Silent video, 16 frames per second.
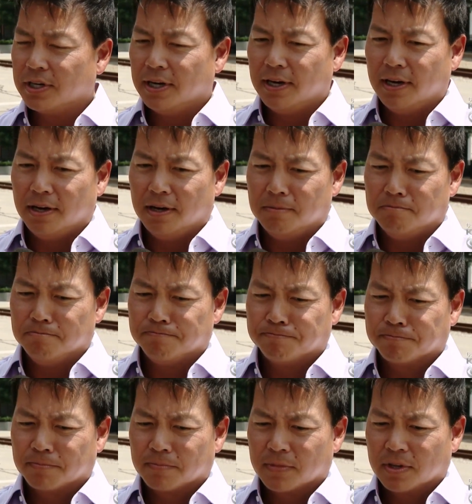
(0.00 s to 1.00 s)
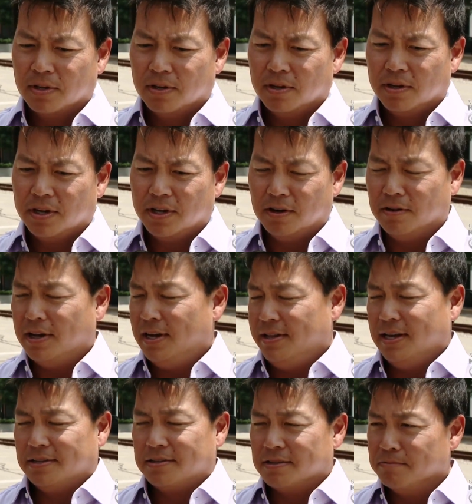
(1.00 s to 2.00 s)
um, you know,
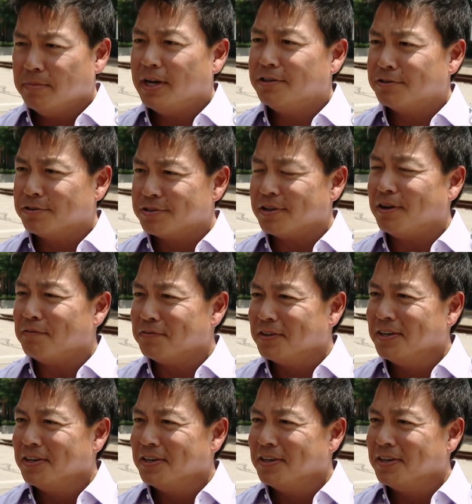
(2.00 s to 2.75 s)
that's some major stuff.